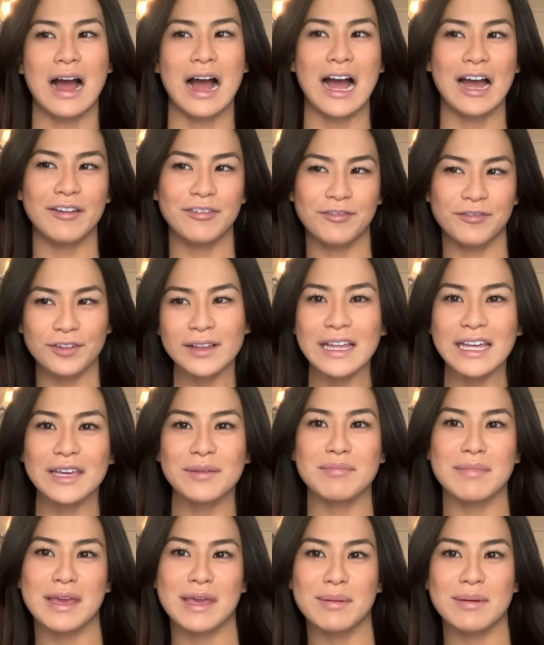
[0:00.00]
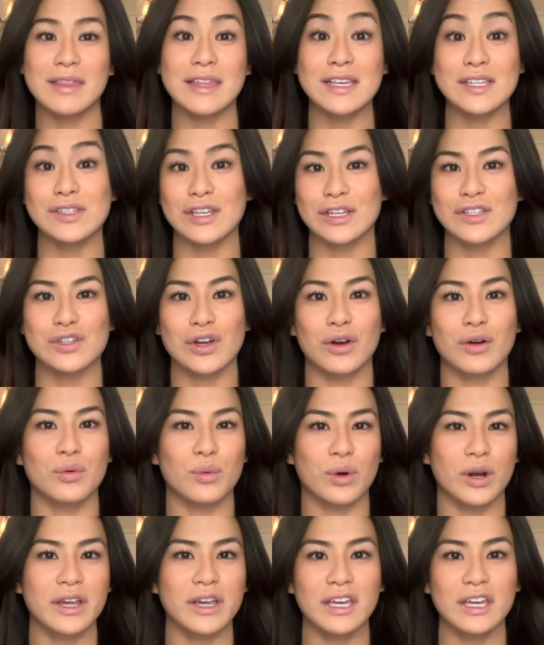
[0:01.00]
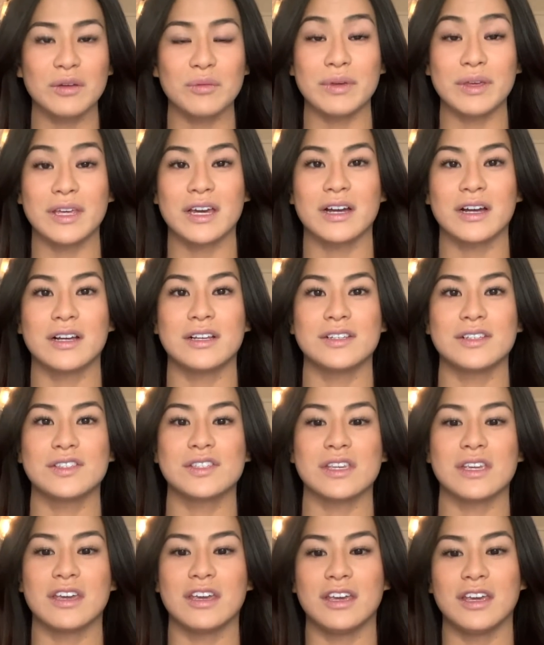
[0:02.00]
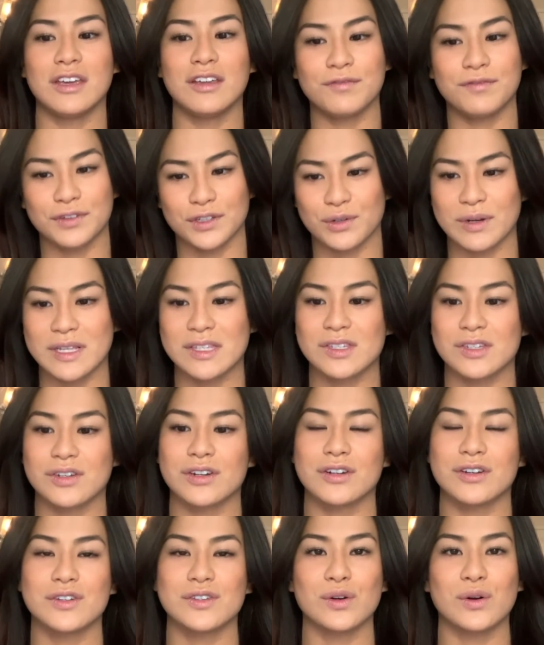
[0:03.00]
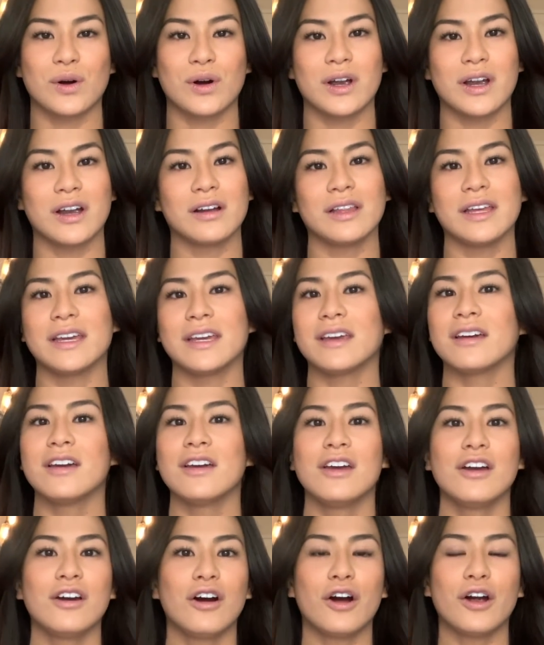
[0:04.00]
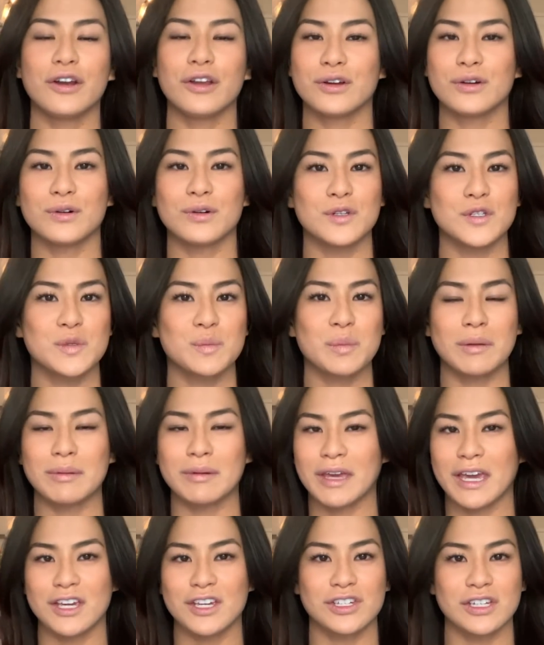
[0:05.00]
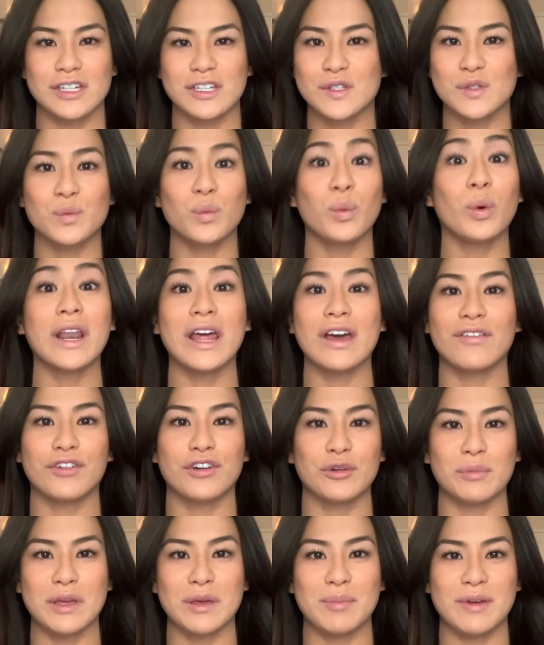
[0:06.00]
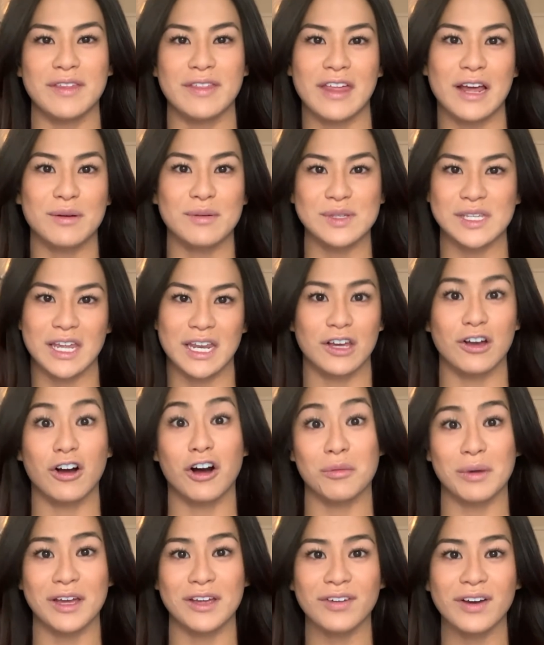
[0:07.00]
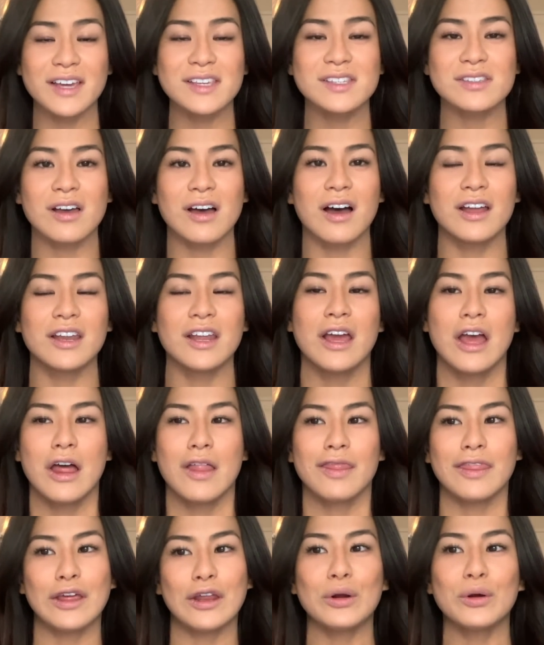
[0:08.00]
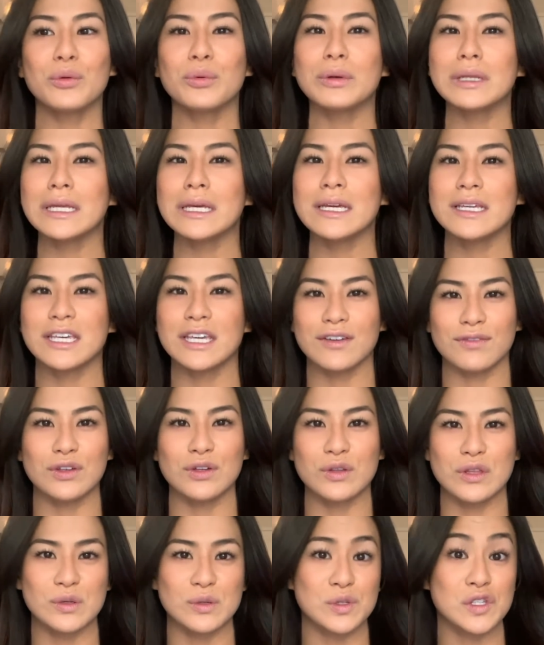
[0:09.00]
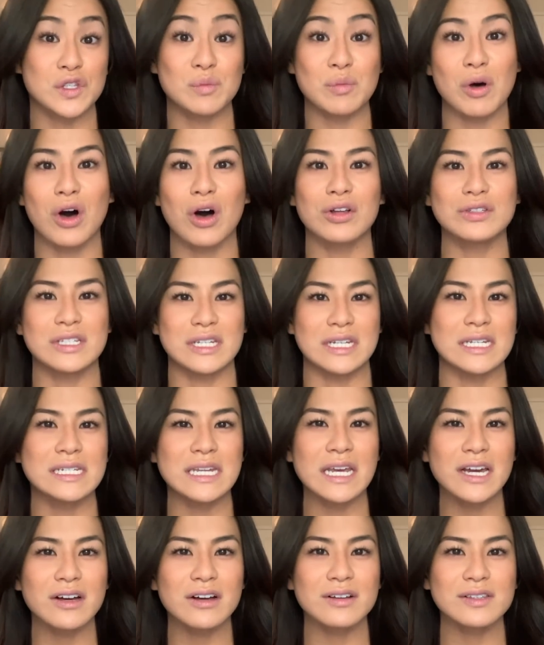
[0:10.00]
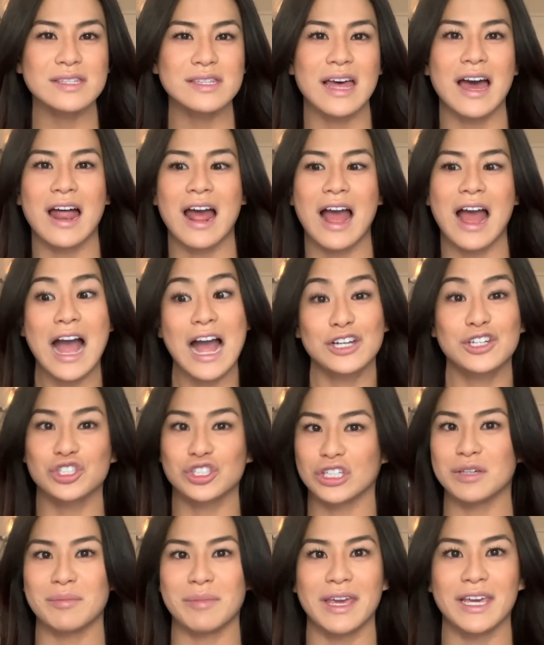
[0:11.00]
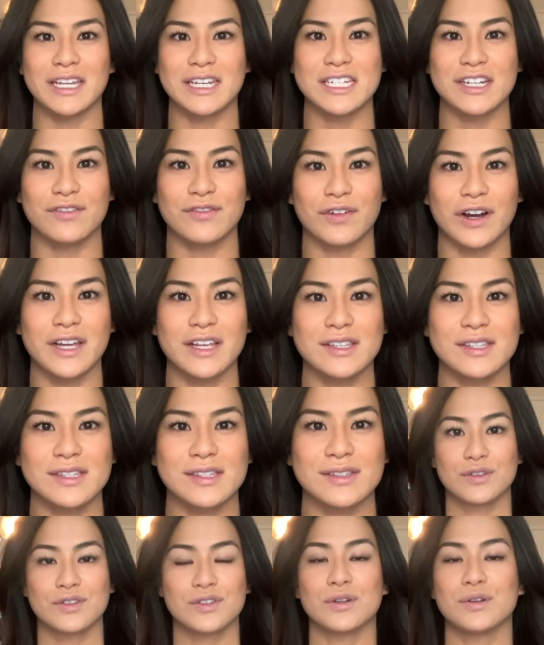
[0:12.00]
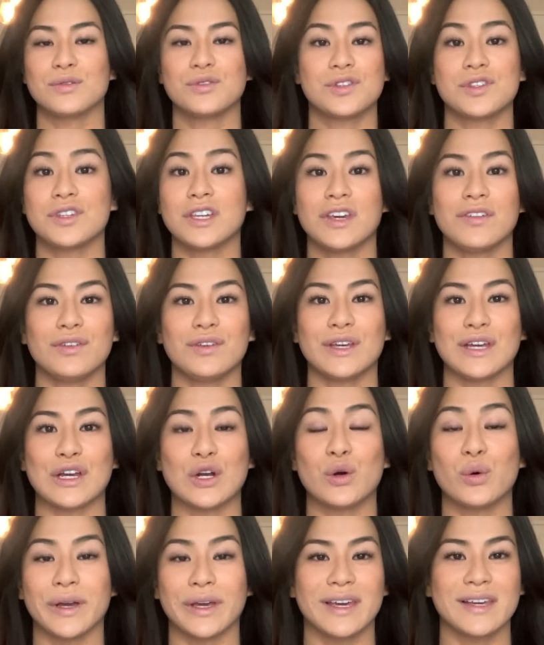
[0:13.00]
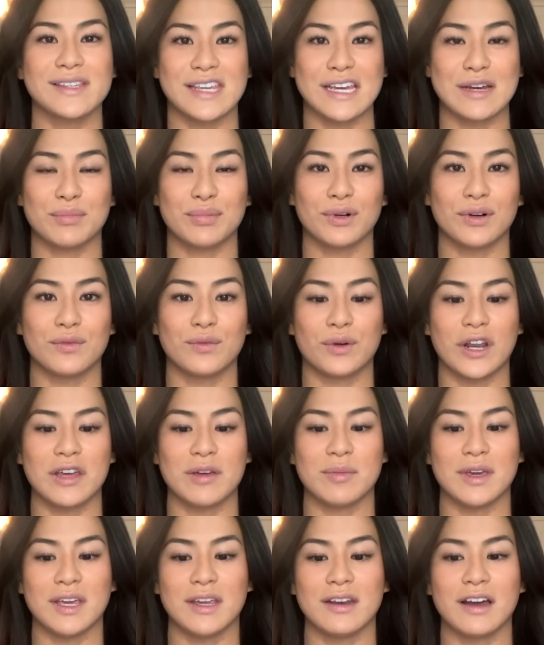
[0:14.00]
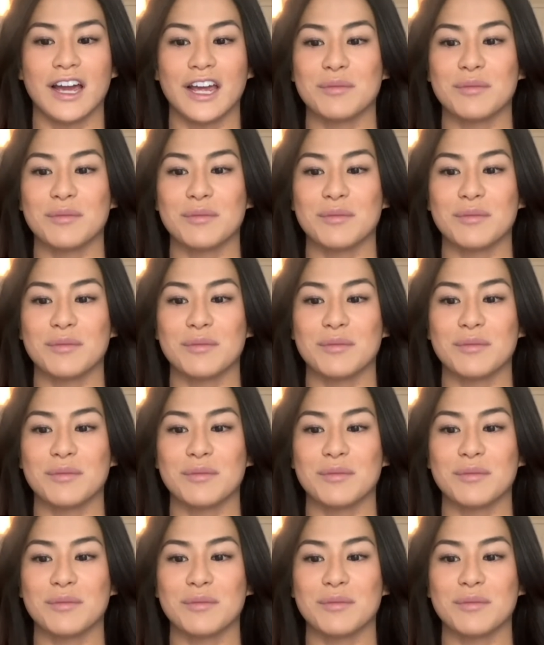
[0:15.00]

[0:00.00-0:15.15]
I feel like maybe these things aren't working because influencers or like articles, publications, whatever it may be that I was getting all my advice on, they don't really give you those small details that actually make a difference. So just to give you like a quick example of what I mean, I